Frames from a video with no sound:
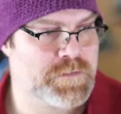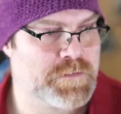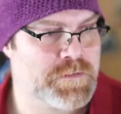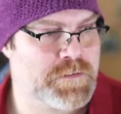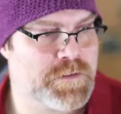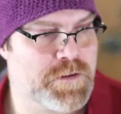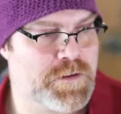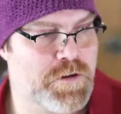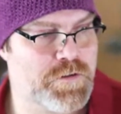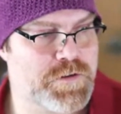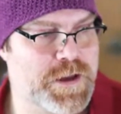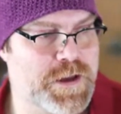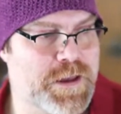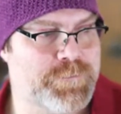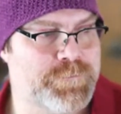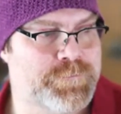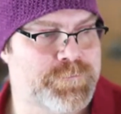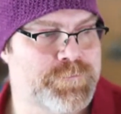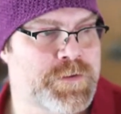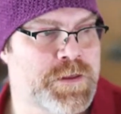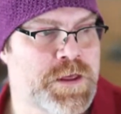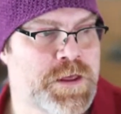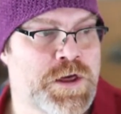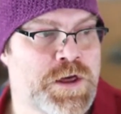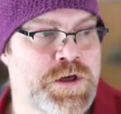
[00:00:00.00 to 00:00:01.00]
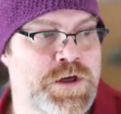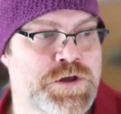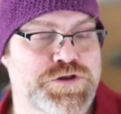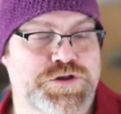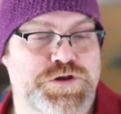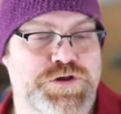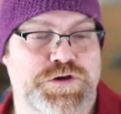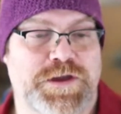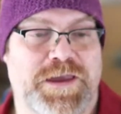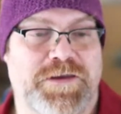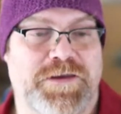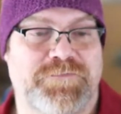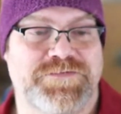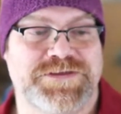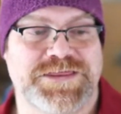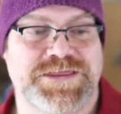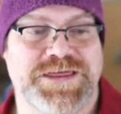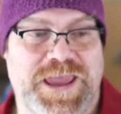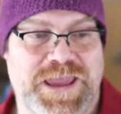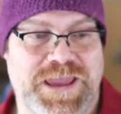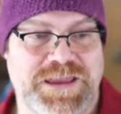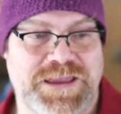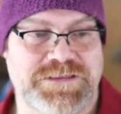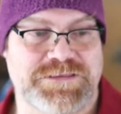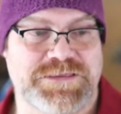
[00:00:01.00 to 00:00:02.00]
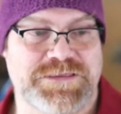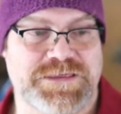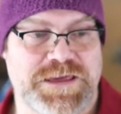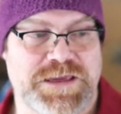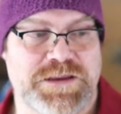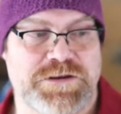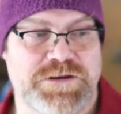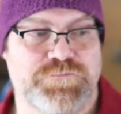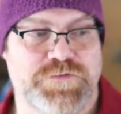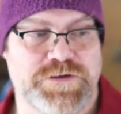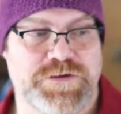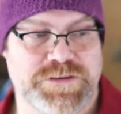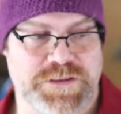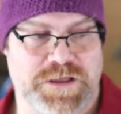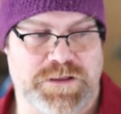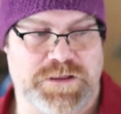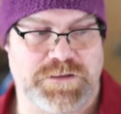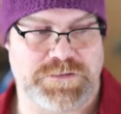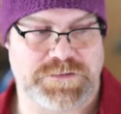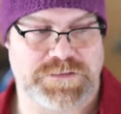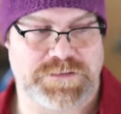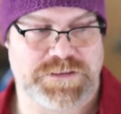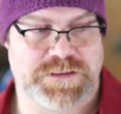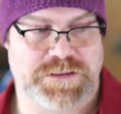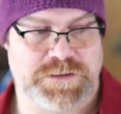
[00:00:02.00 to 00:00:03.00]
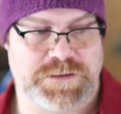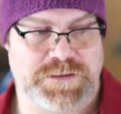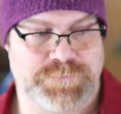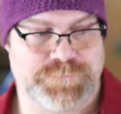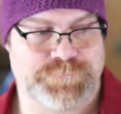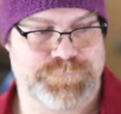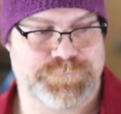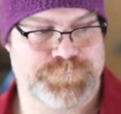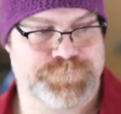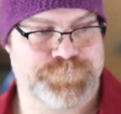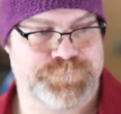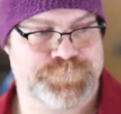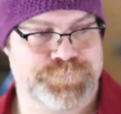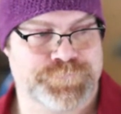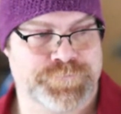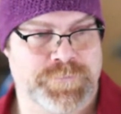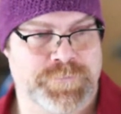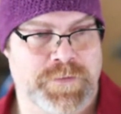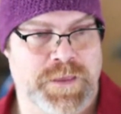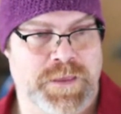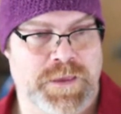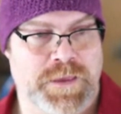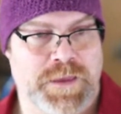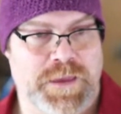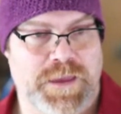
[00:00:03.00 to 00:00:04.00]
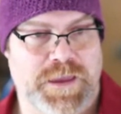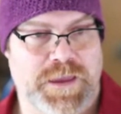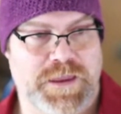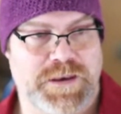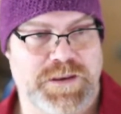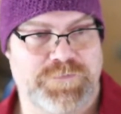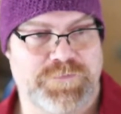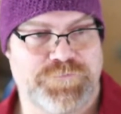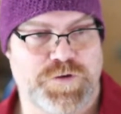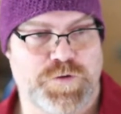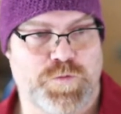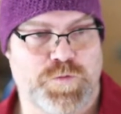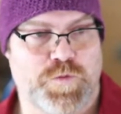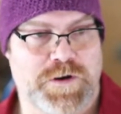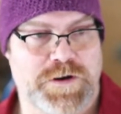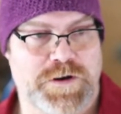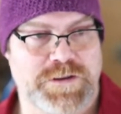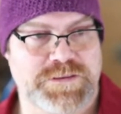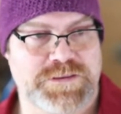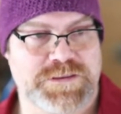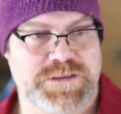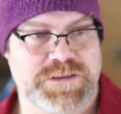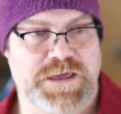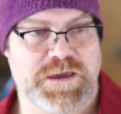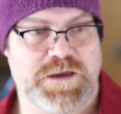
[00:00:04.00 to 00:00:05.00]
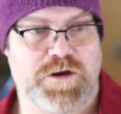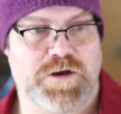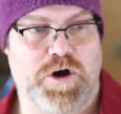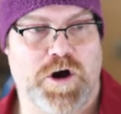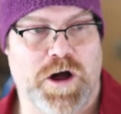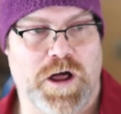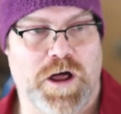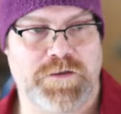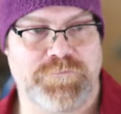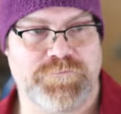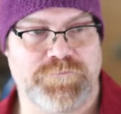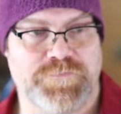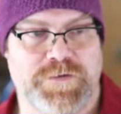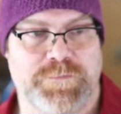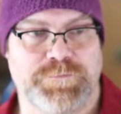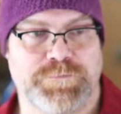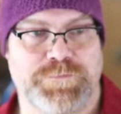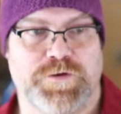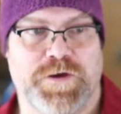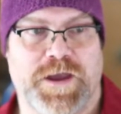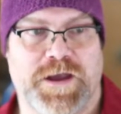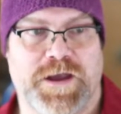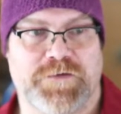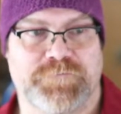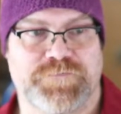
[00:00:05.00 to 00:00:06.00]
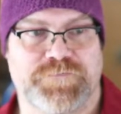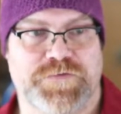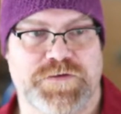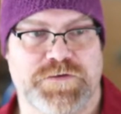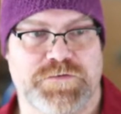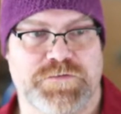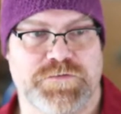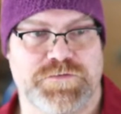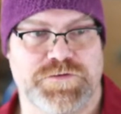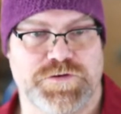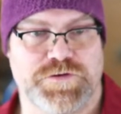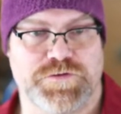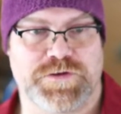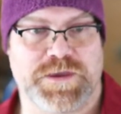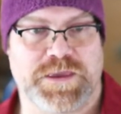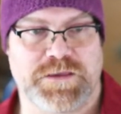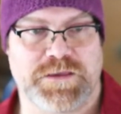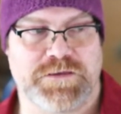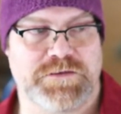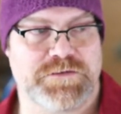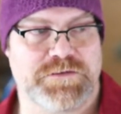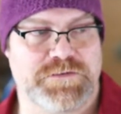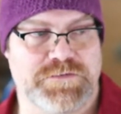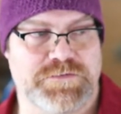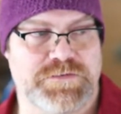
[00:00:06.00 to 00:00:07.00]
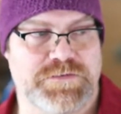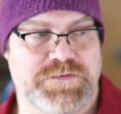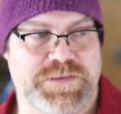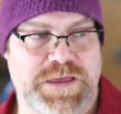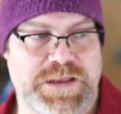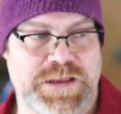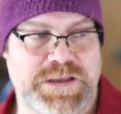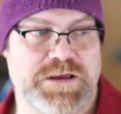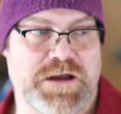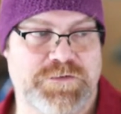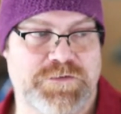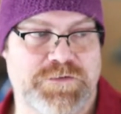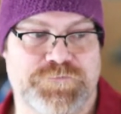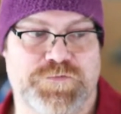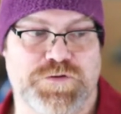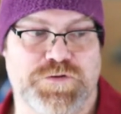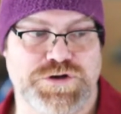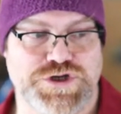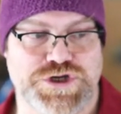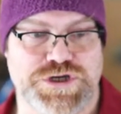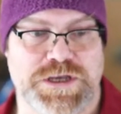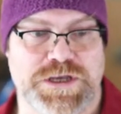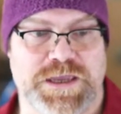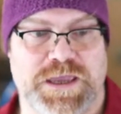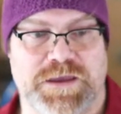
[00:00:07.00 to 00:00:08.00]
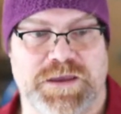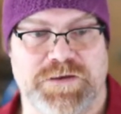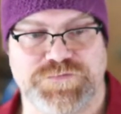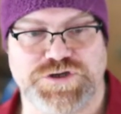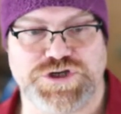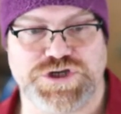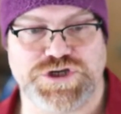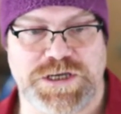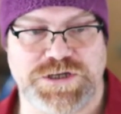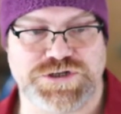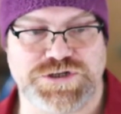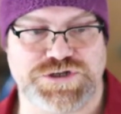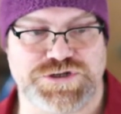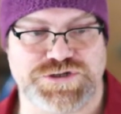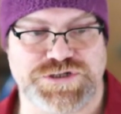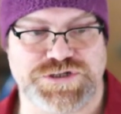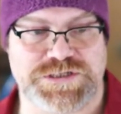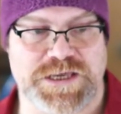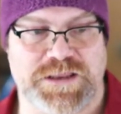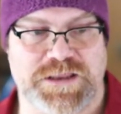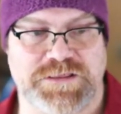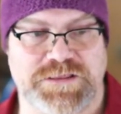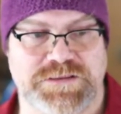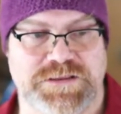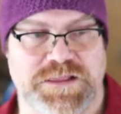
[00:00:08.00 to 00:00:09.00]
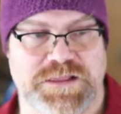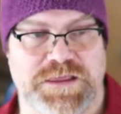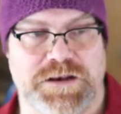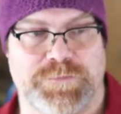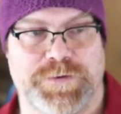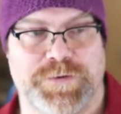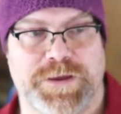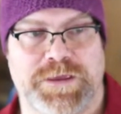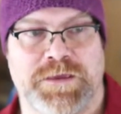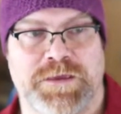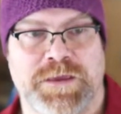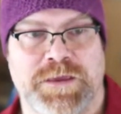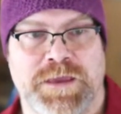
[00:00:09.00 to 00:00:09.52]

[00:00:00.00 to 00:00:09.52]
Okay, so it gave us 18 results. And if you want to see all of them, you have to, they unfortunately have changed their settings a little bit,